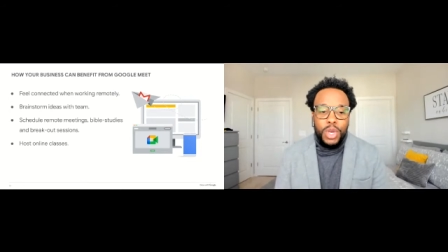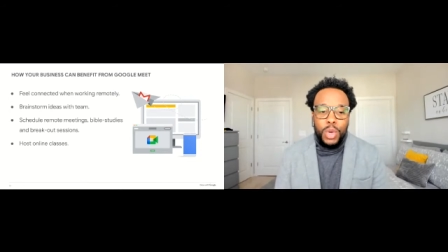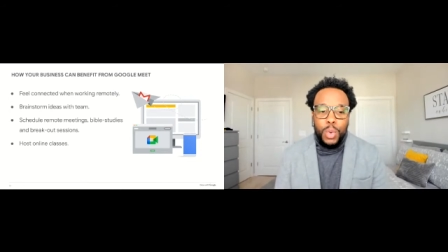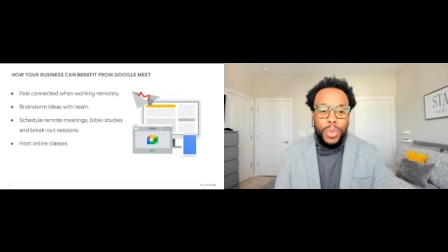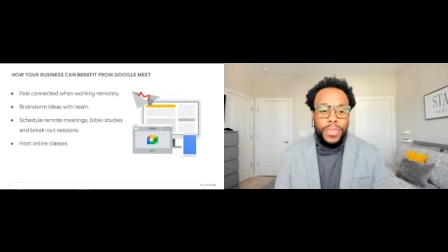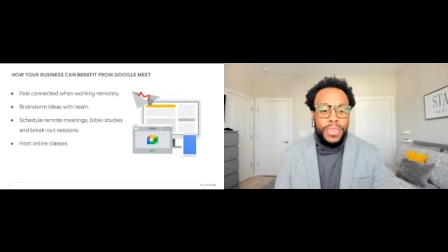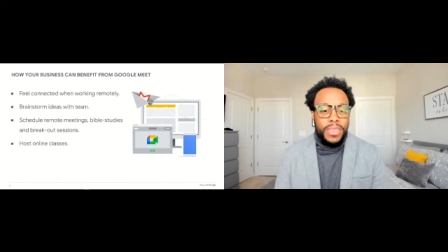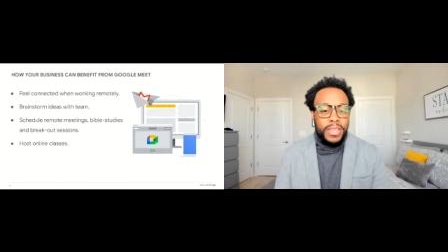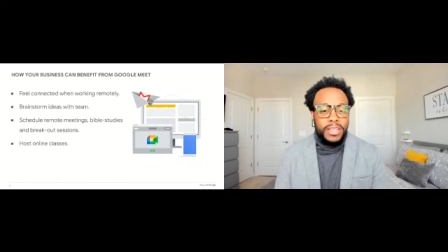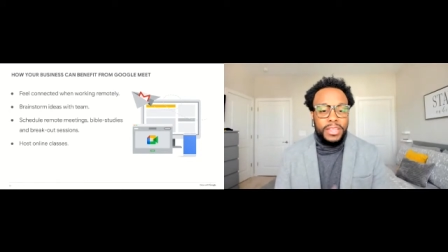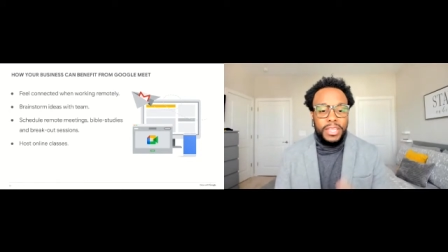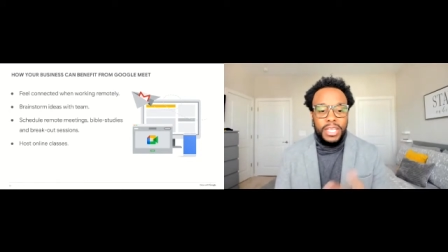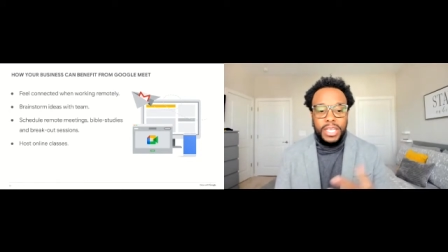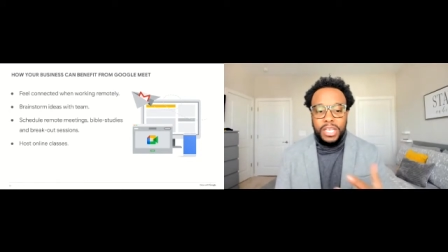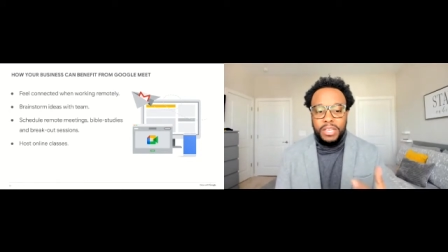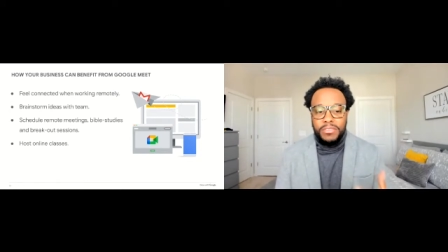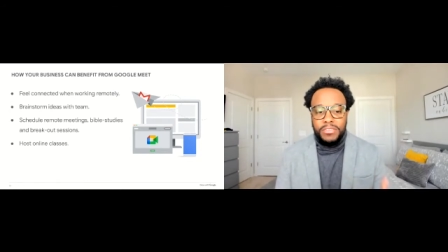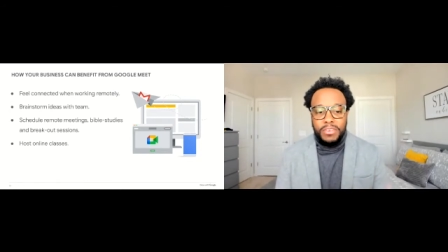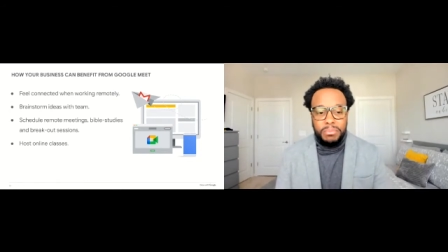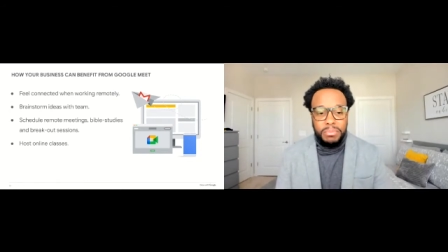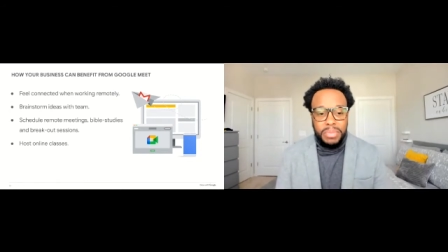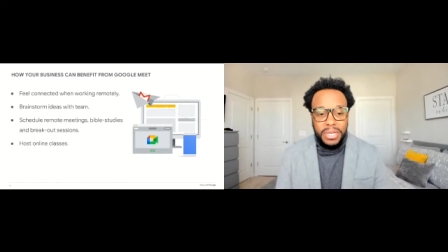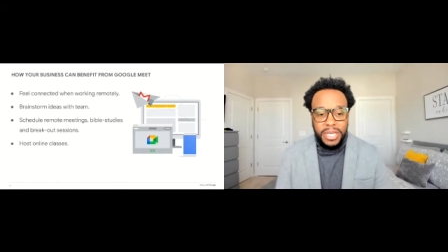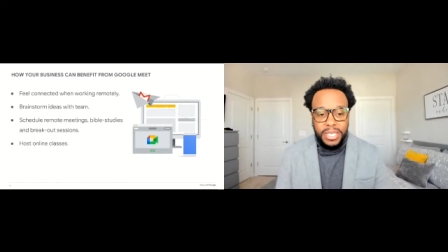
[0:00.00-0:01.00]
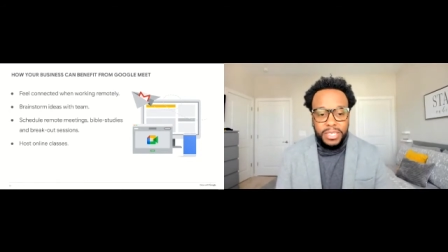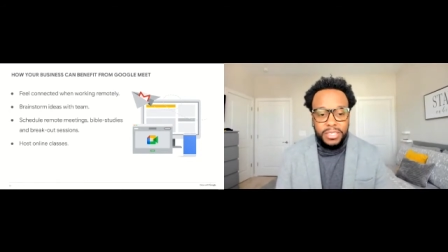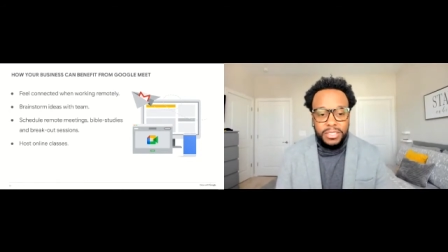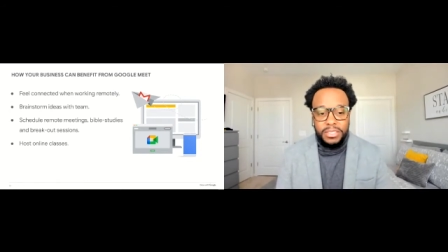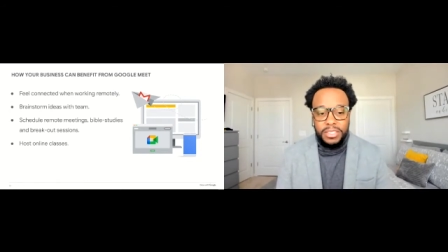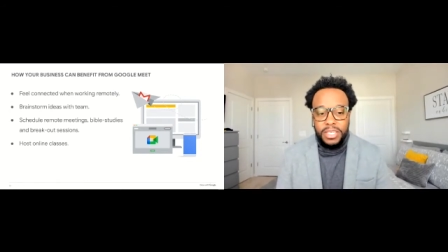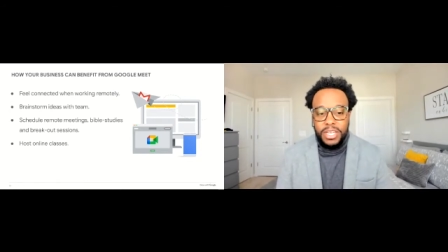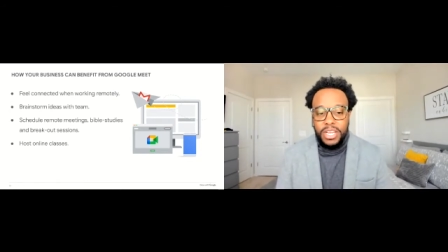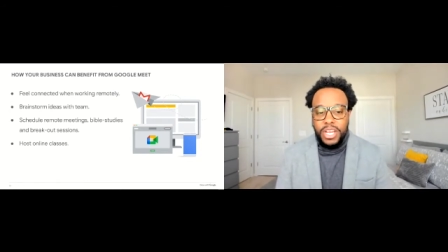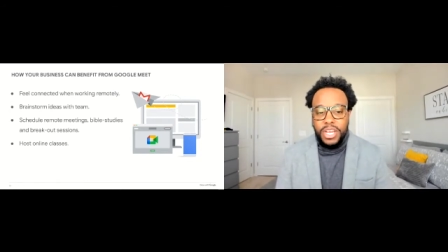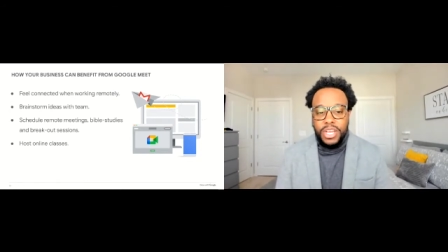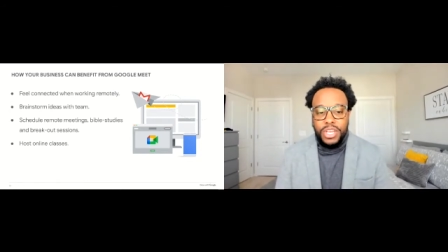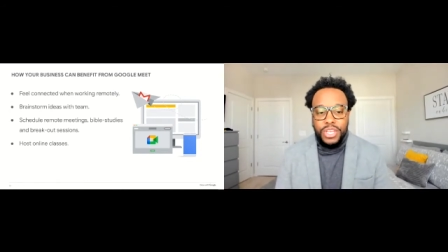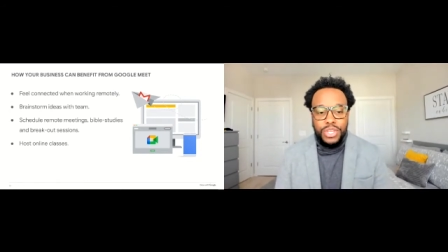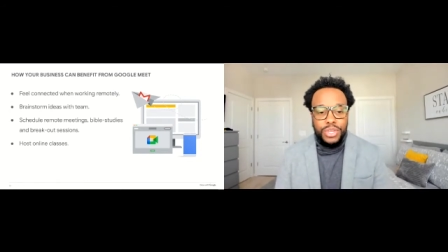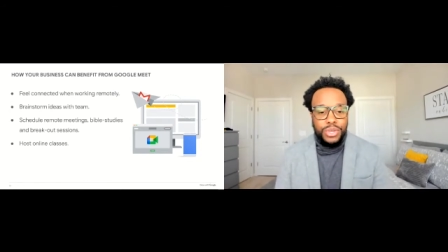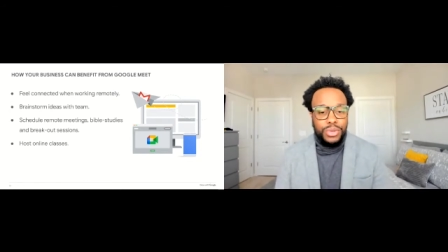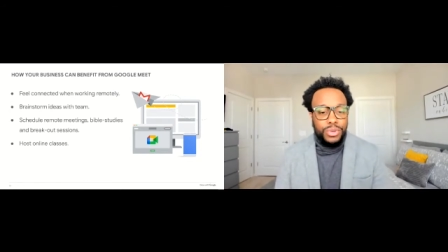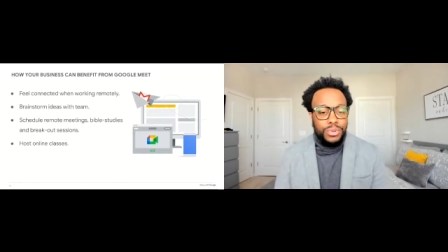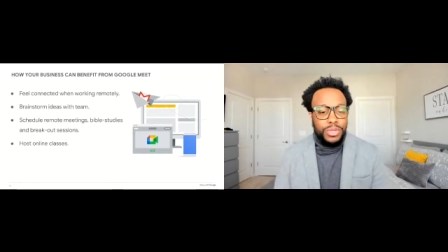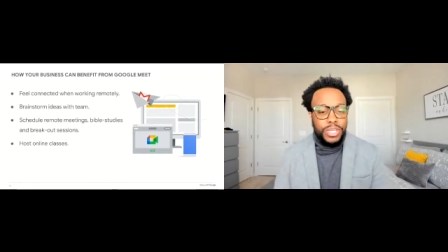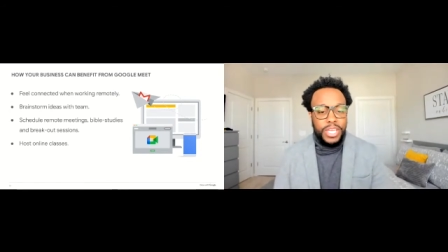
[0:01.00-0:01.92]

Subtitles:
With the click of a button, you